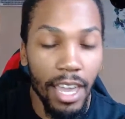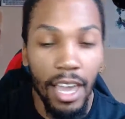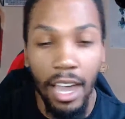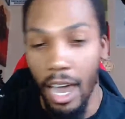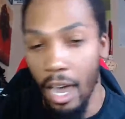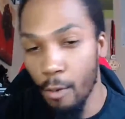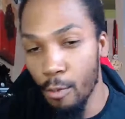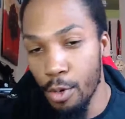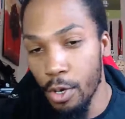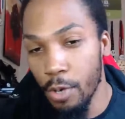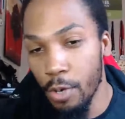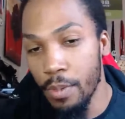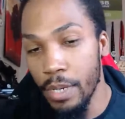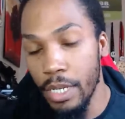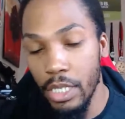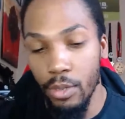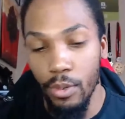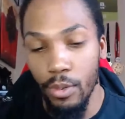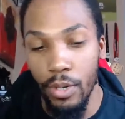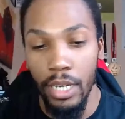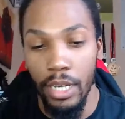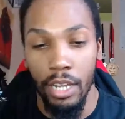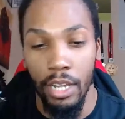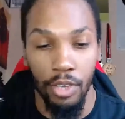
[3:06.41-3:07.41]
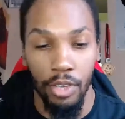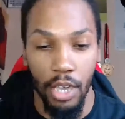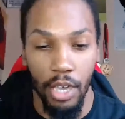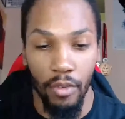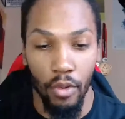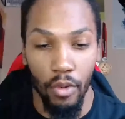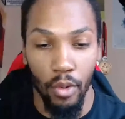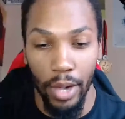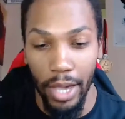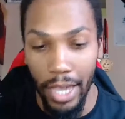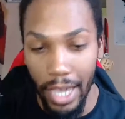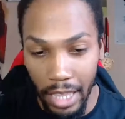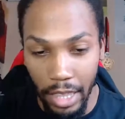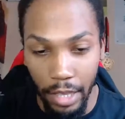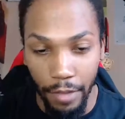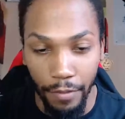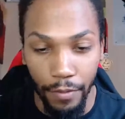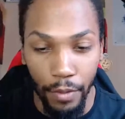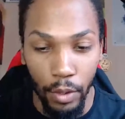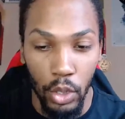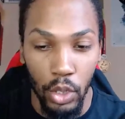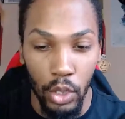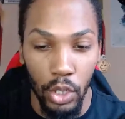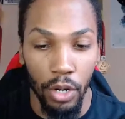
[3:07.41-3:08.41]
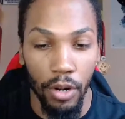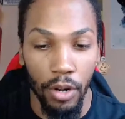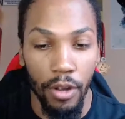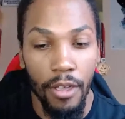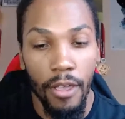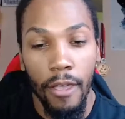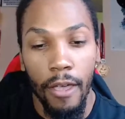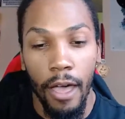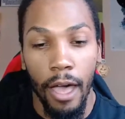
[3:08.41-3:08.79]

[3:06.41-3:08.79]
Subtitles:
I will be doing another giveaway in the future,